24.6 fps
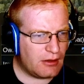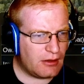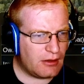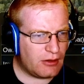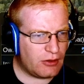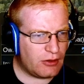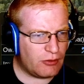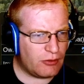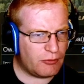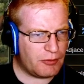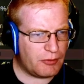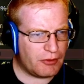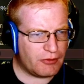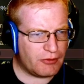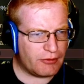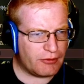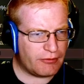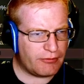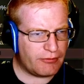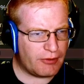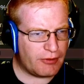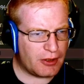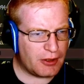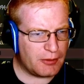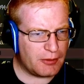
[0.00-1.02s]
You've built a
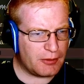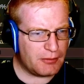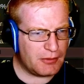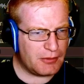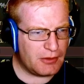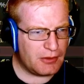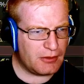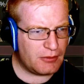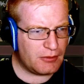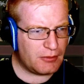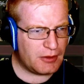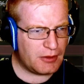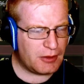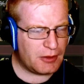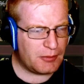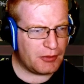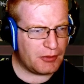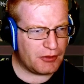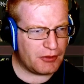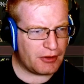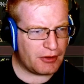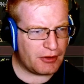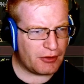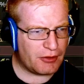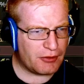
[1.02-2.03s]
farm. We could
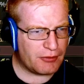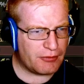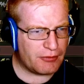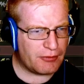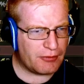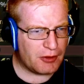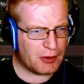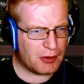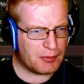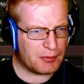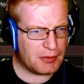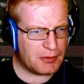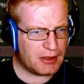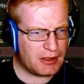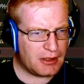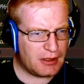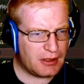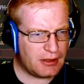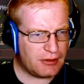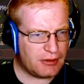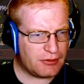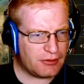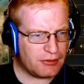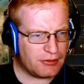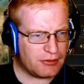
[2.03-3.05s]
build another farm
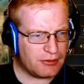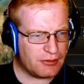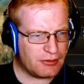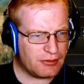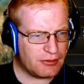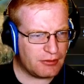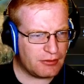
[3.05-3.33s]
here.